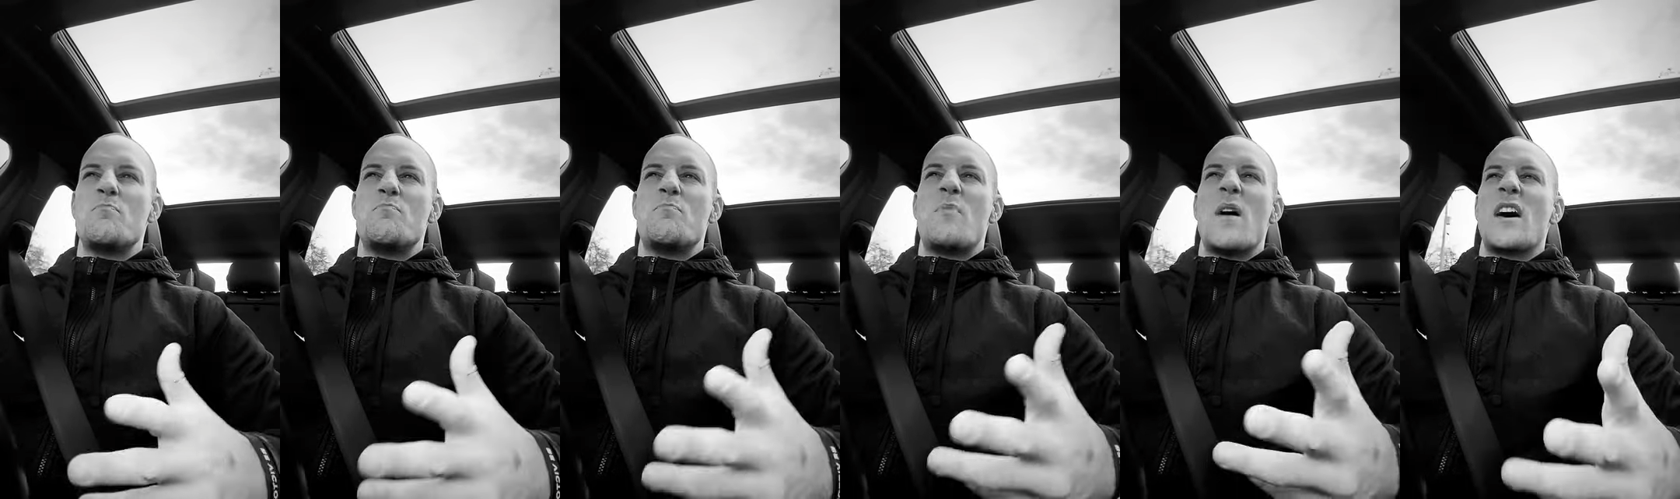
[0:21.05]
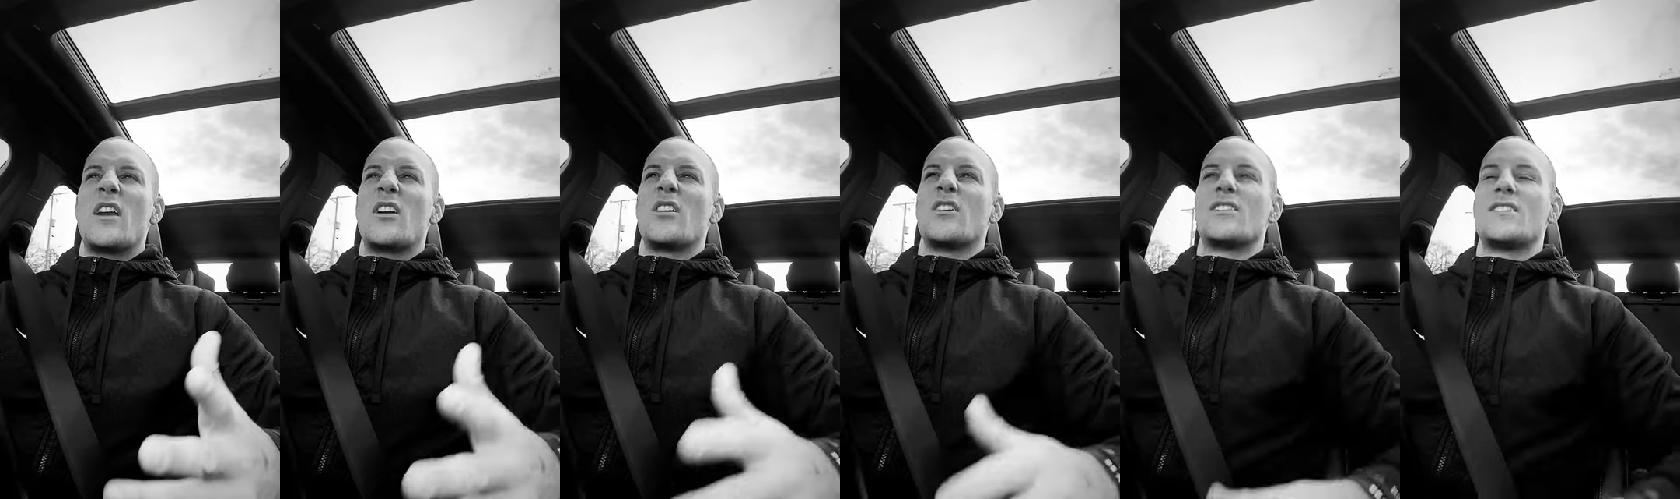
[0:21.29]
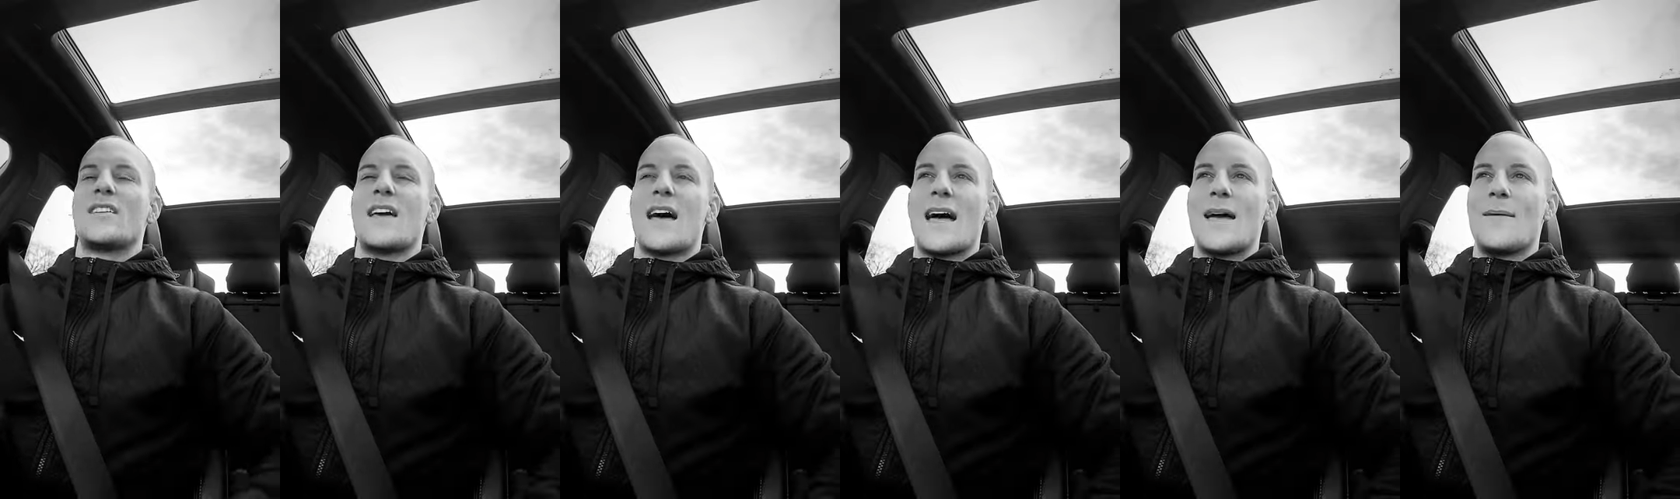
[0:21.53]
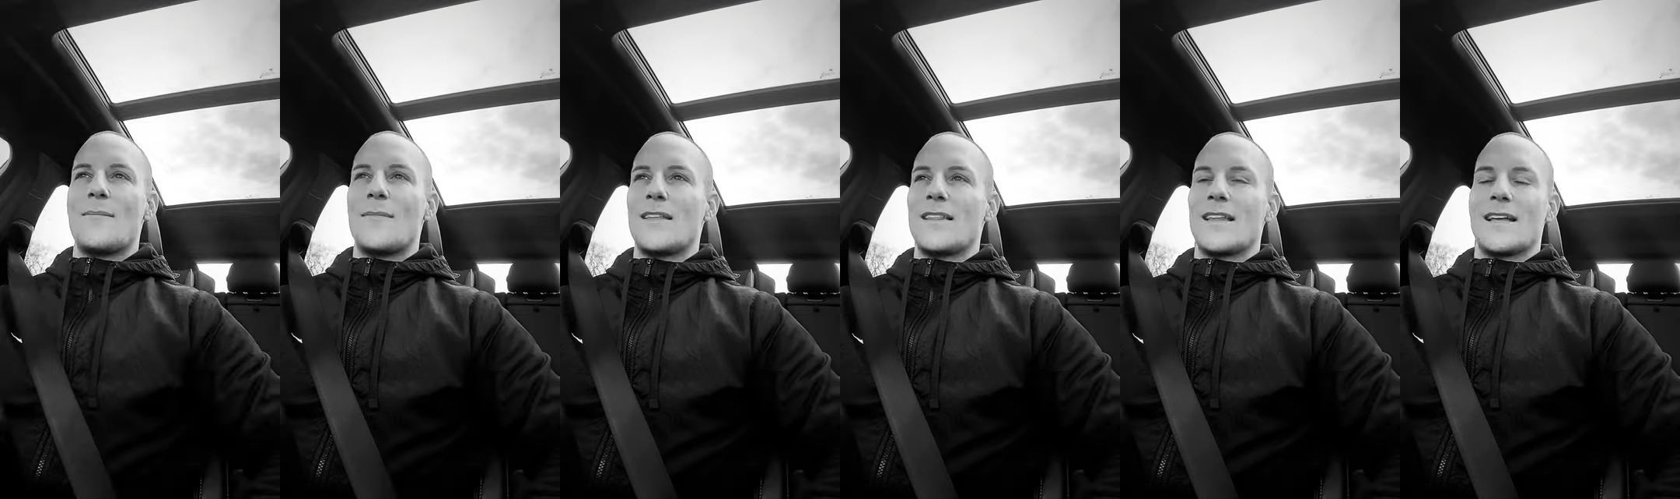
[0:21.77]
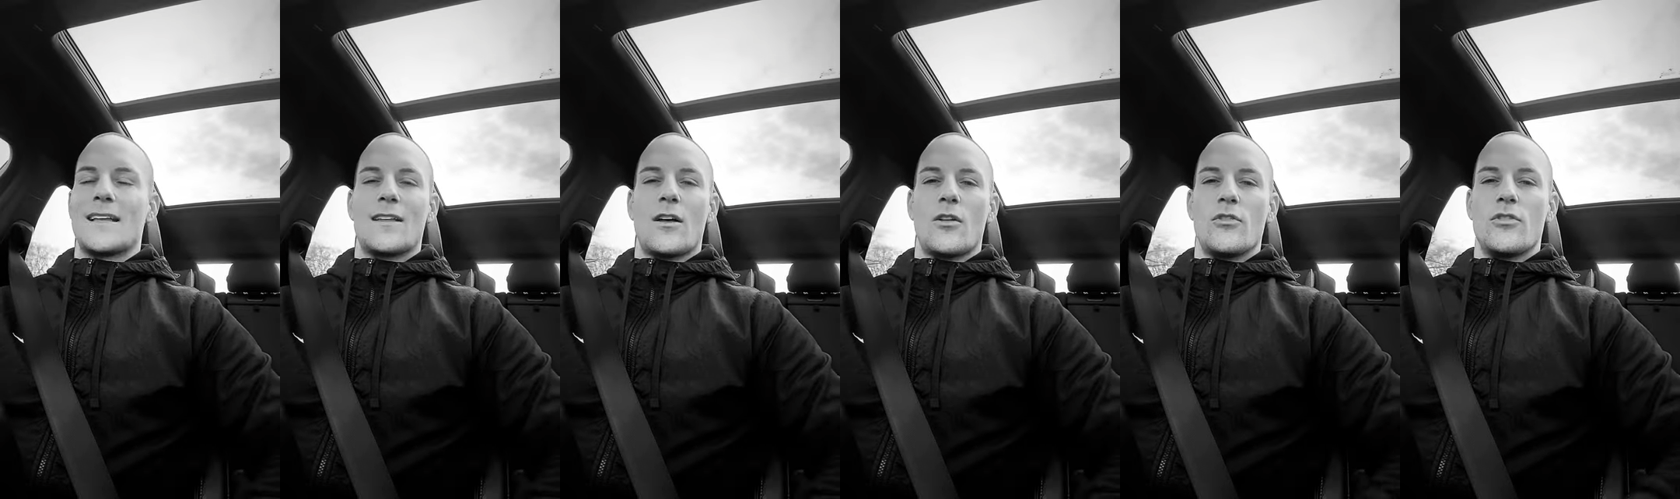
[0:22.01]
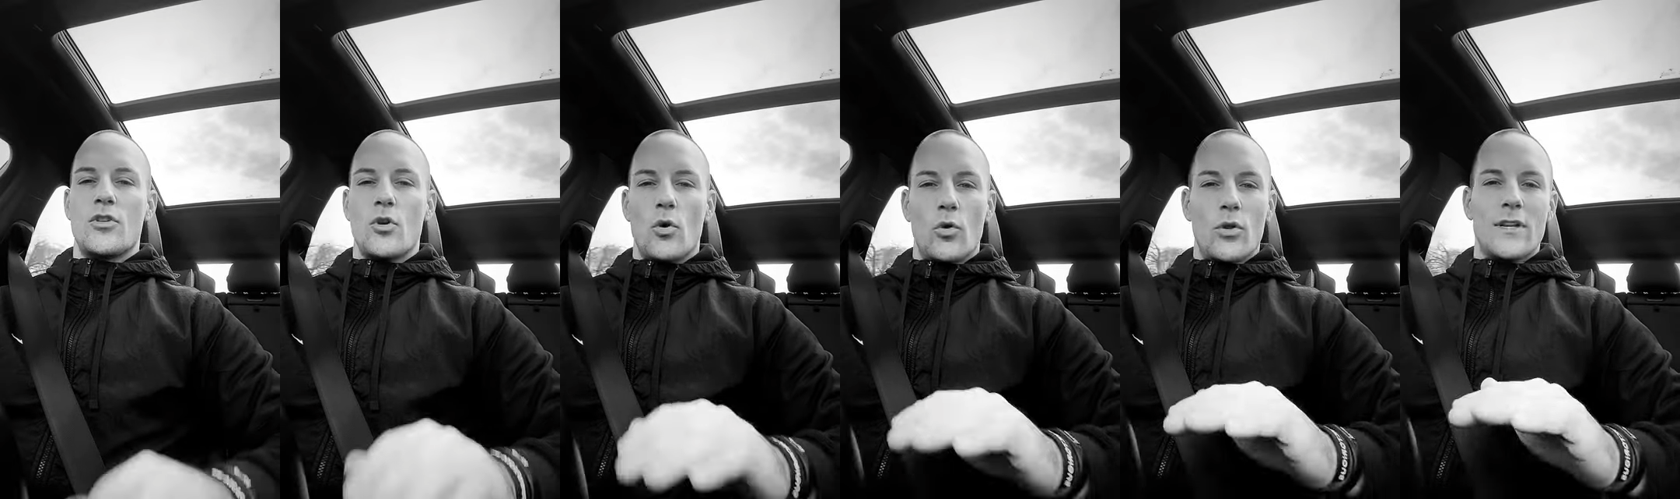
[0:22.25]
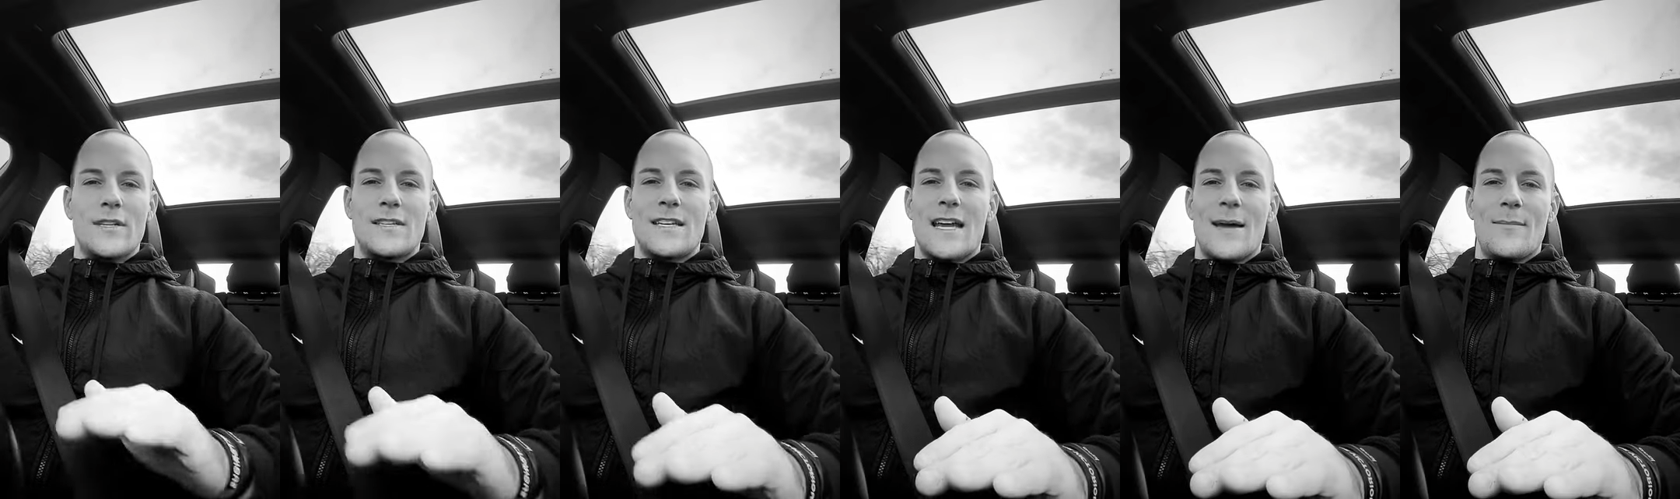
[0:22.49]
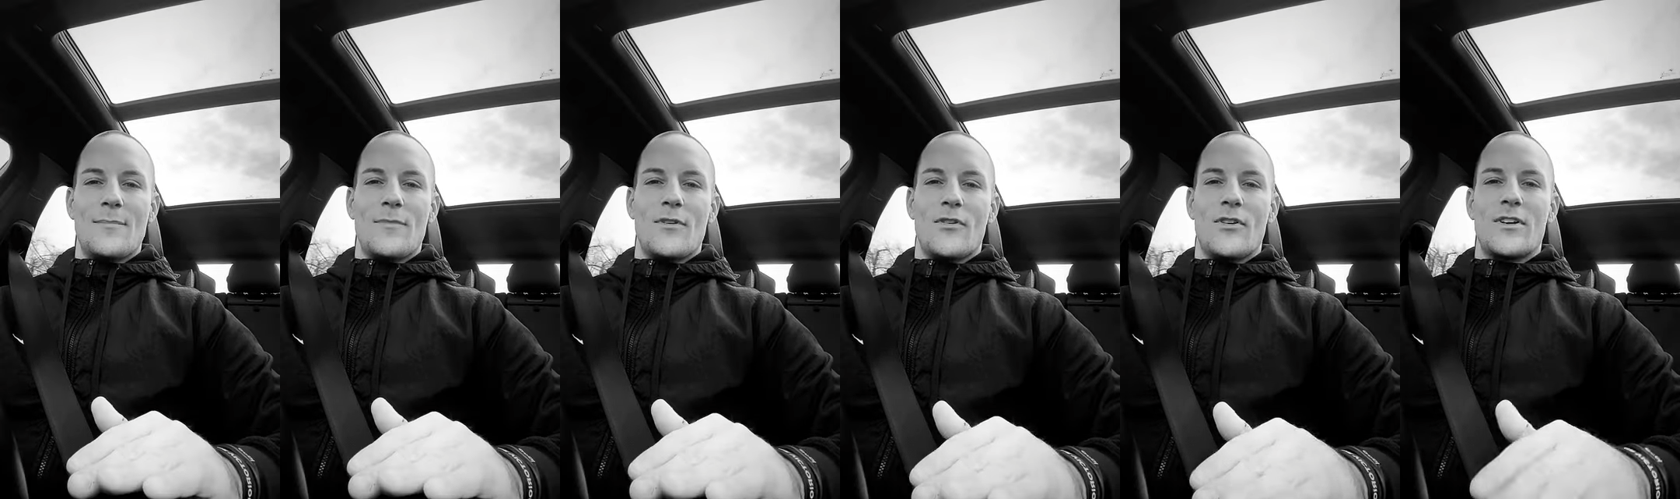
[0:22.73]
better time. And like the only
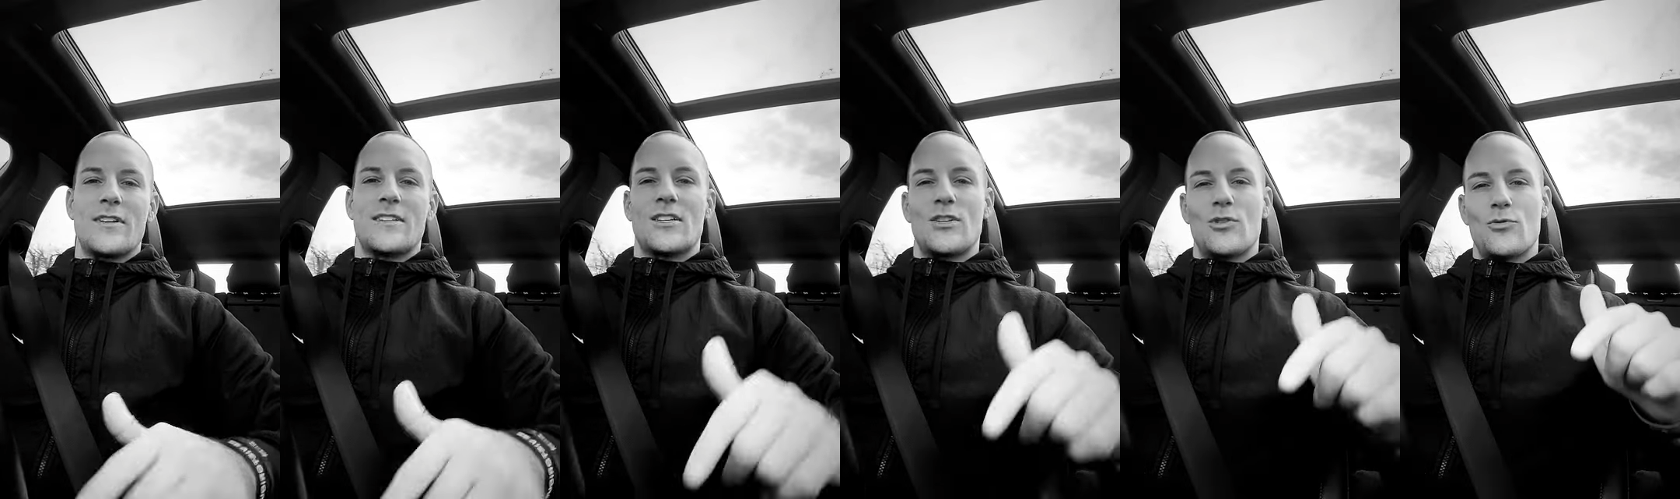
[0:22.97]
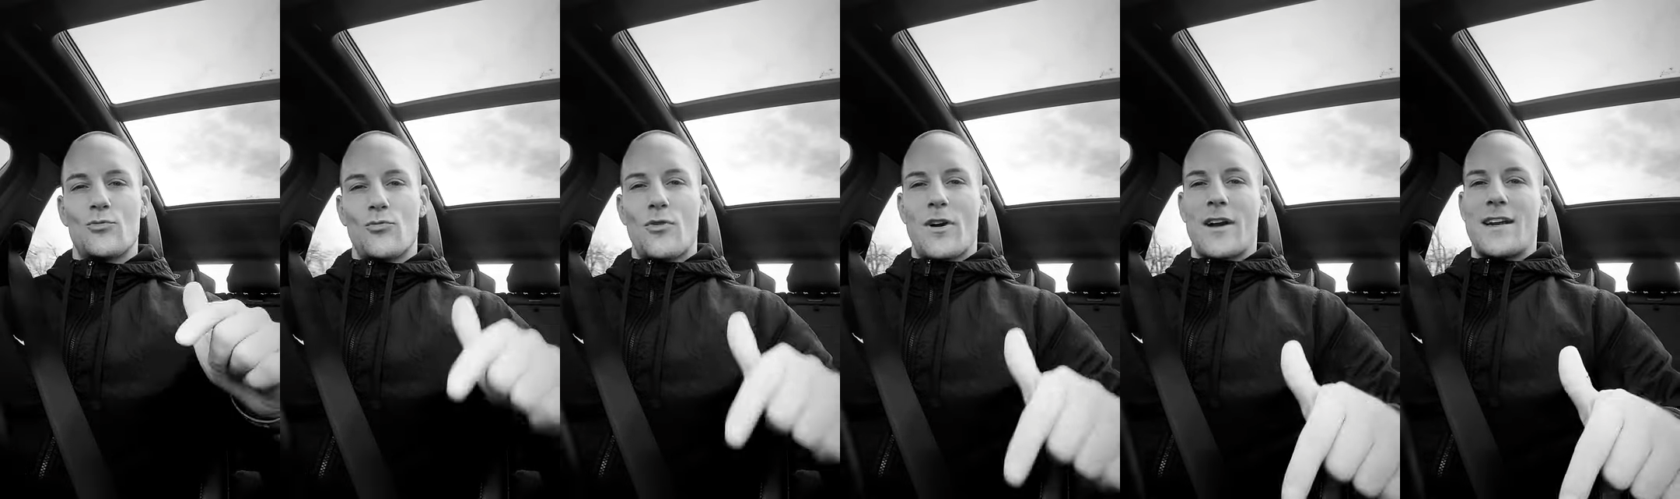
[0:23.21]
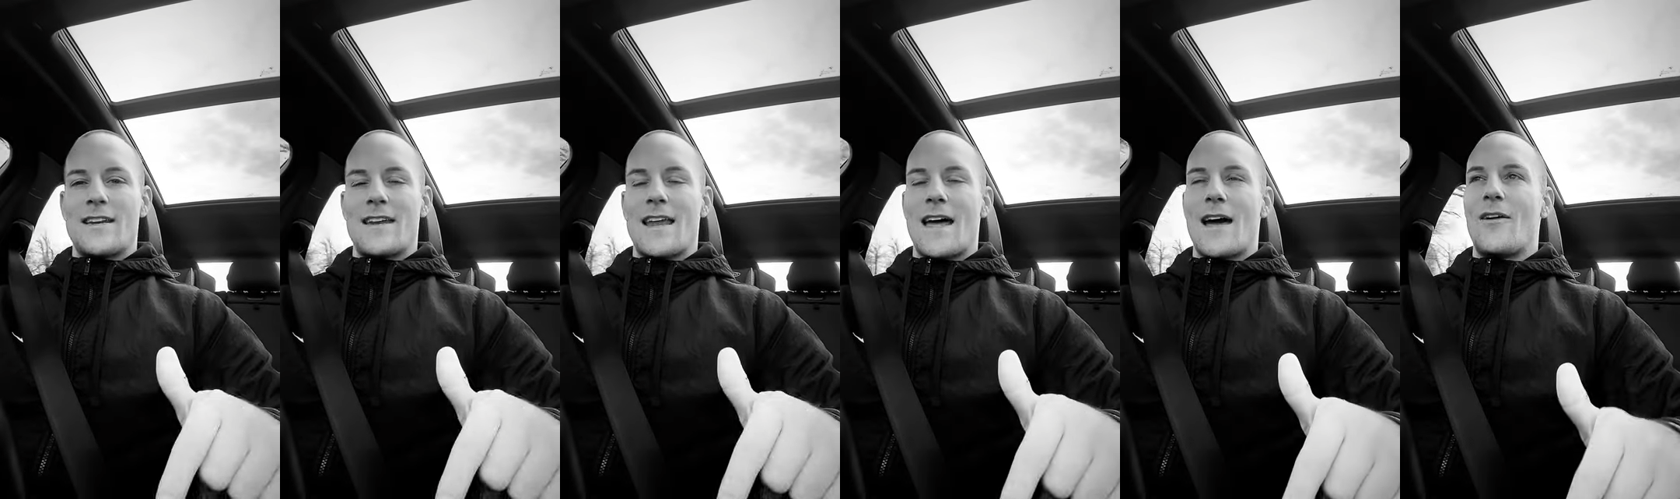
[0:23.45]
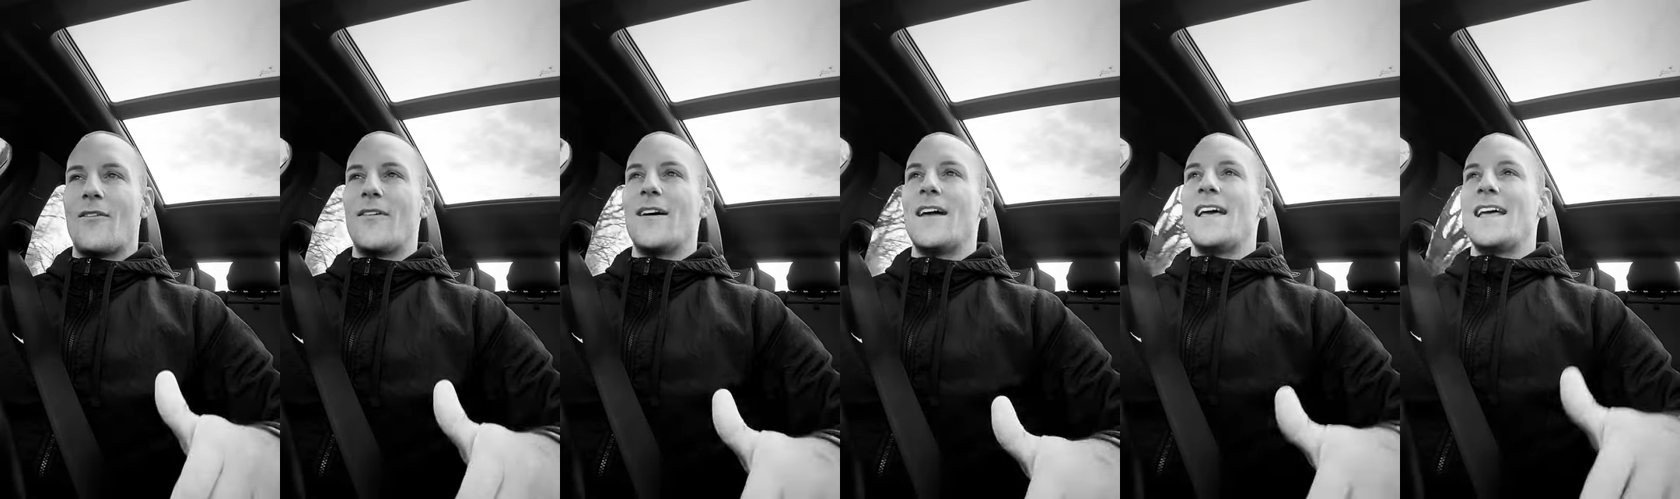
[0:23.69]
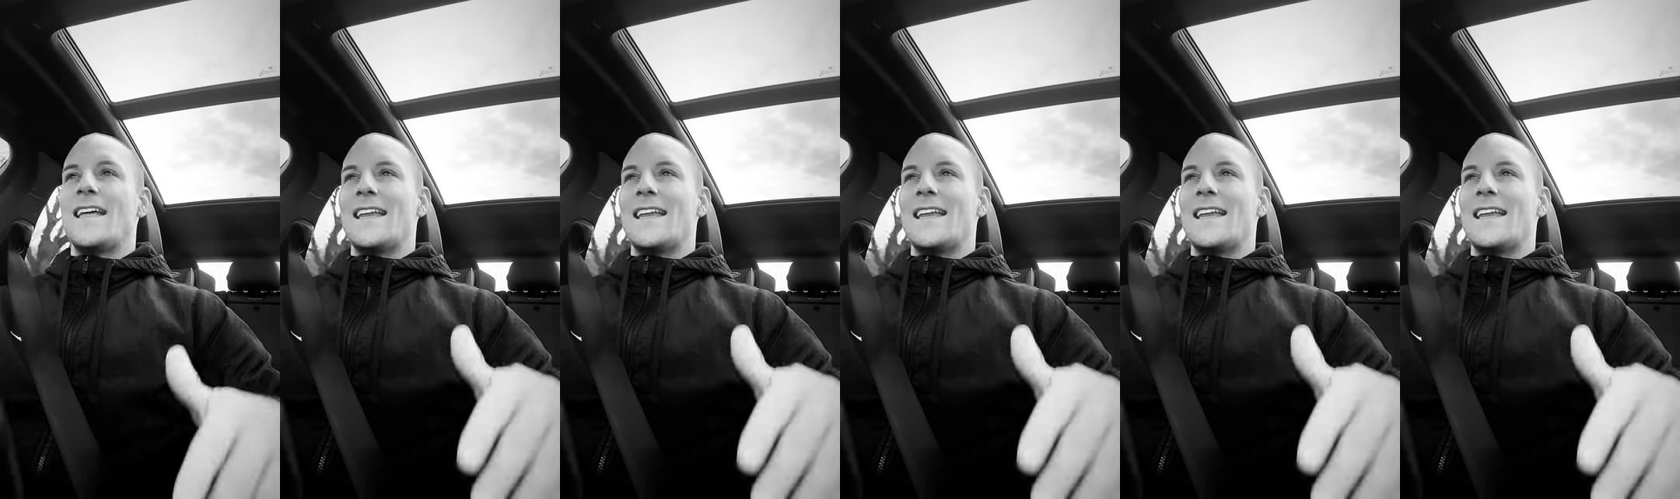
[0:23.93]
time there is right now.